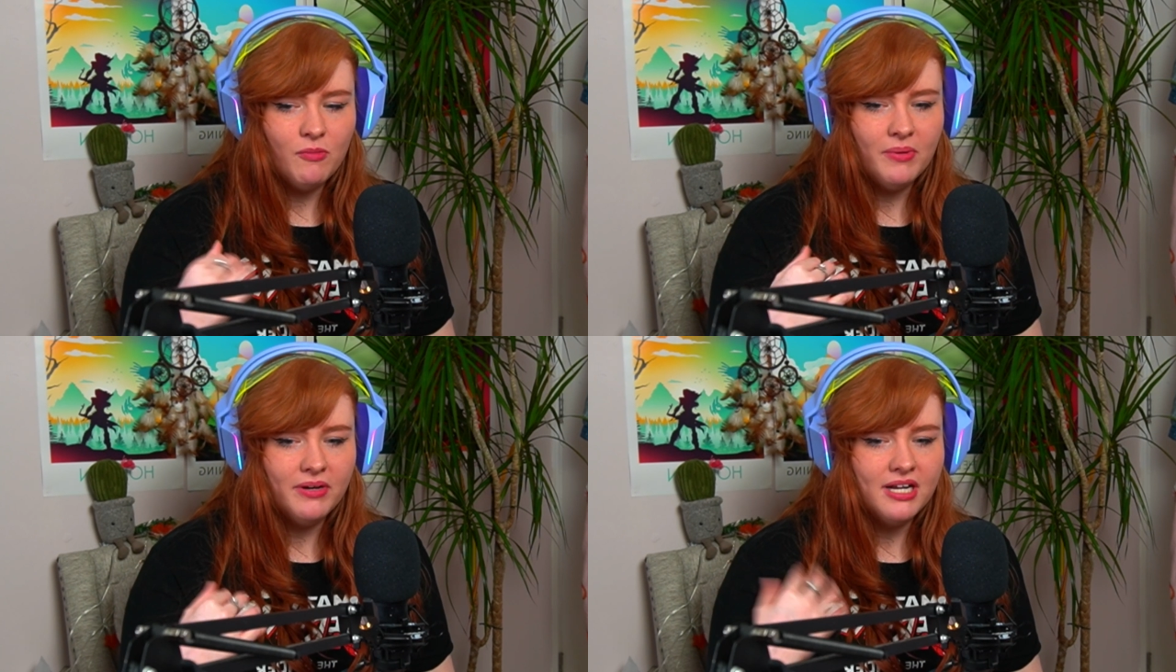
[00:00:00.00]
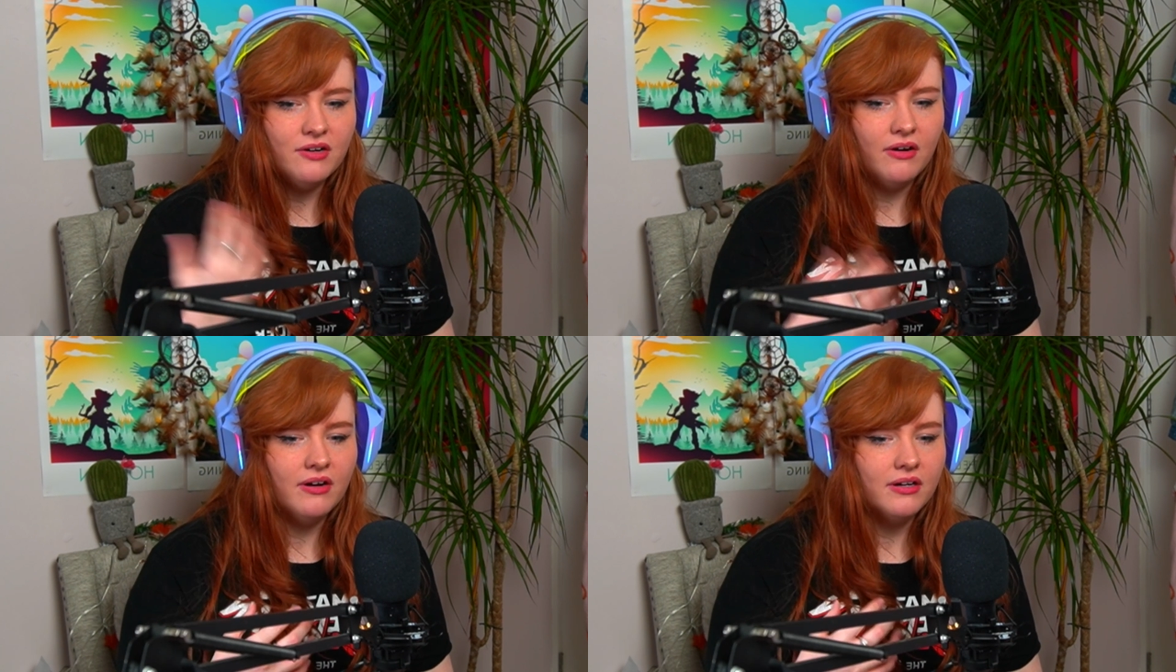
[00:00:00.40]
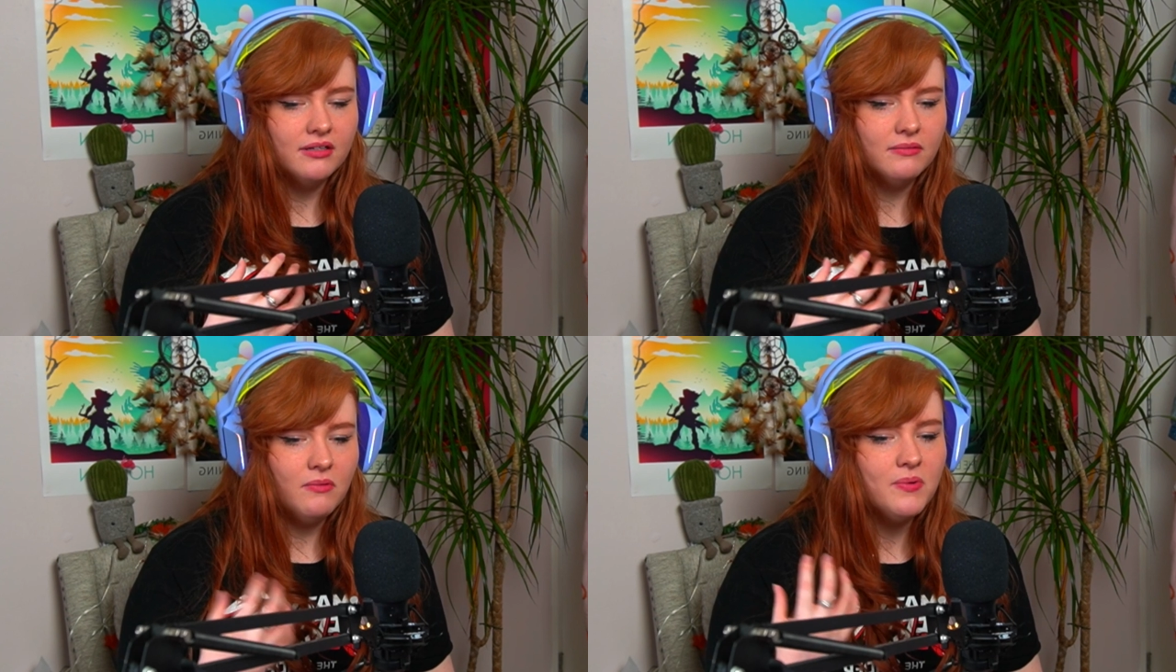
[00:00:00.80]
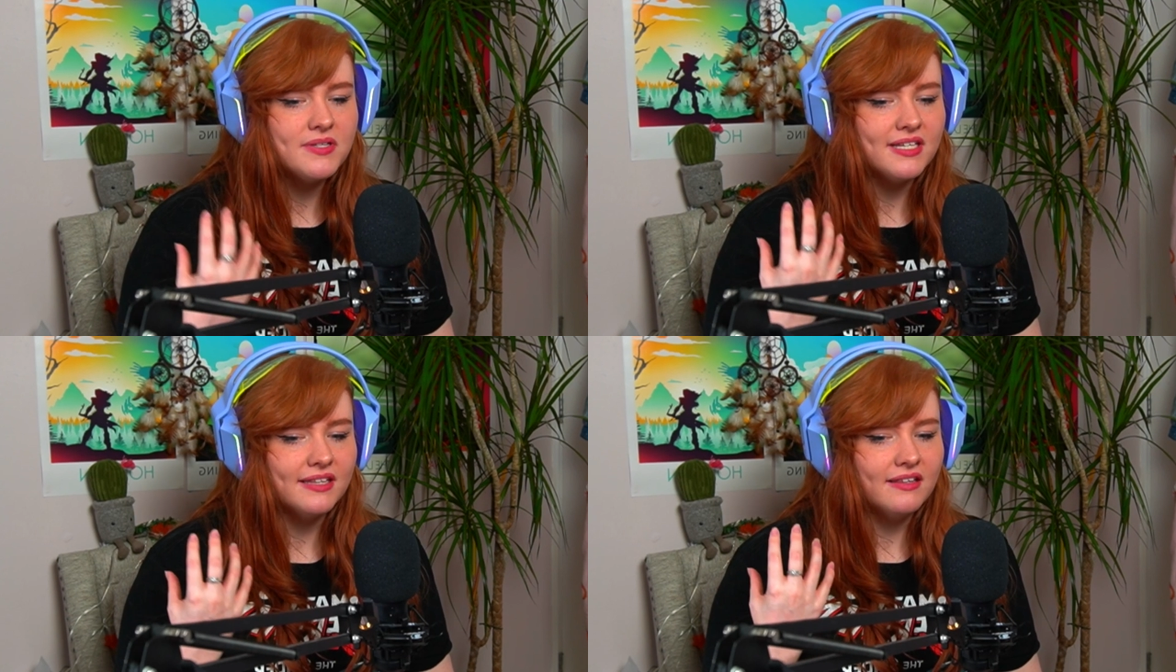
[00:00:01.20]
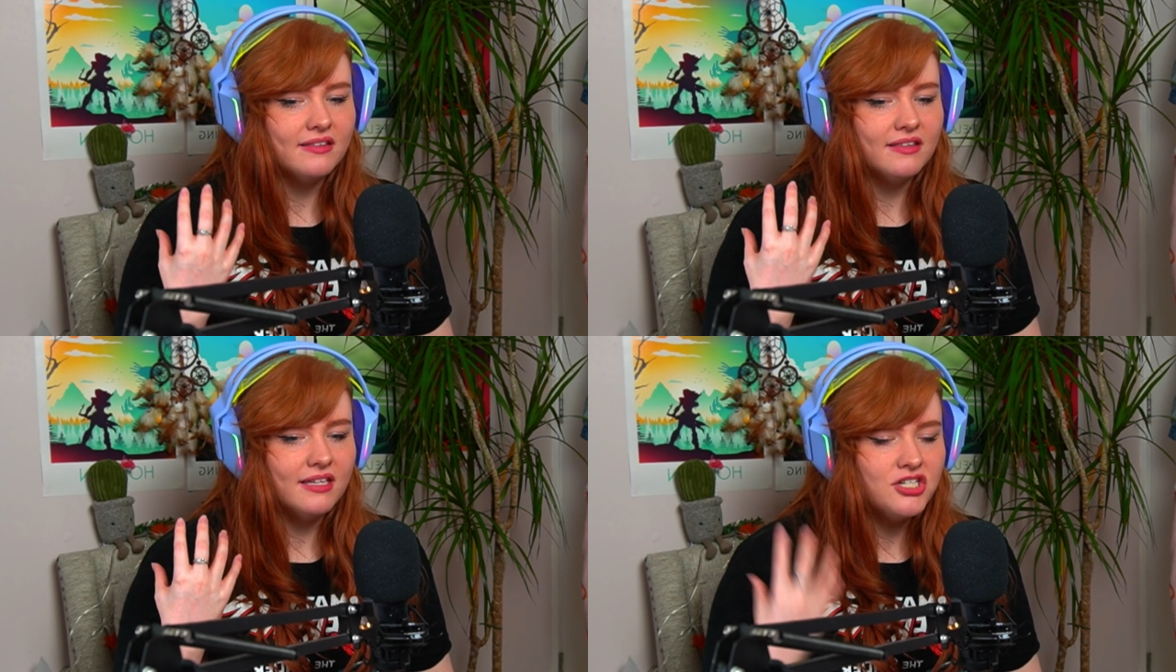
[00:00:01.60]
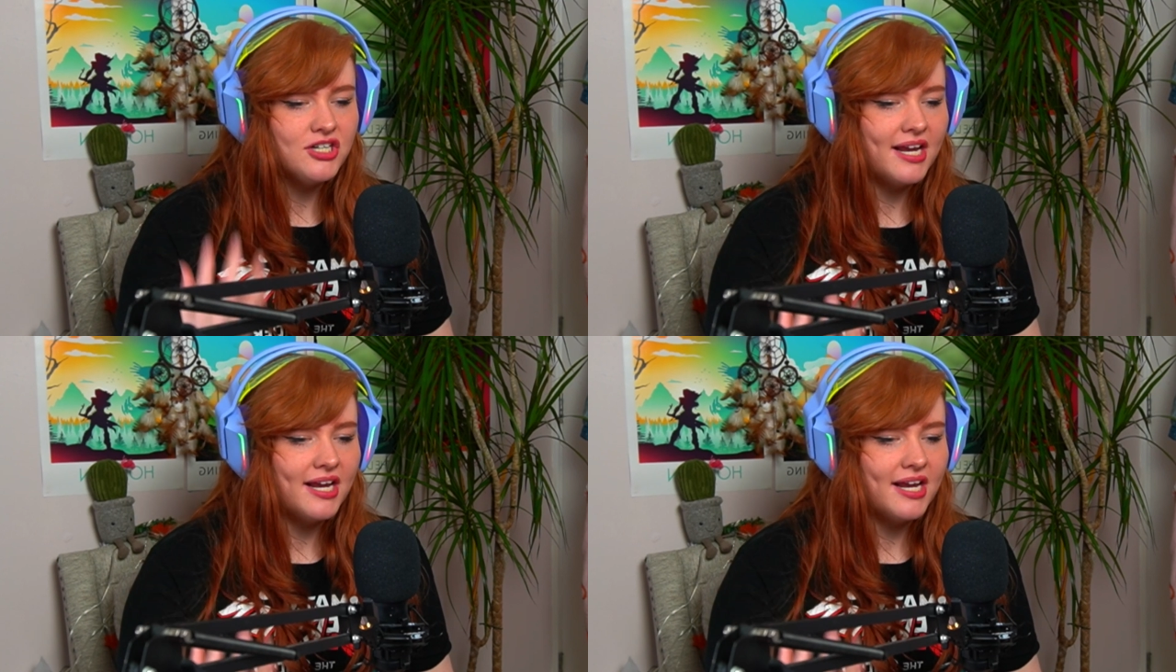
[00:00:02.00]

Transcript: if everybody not, what was it that he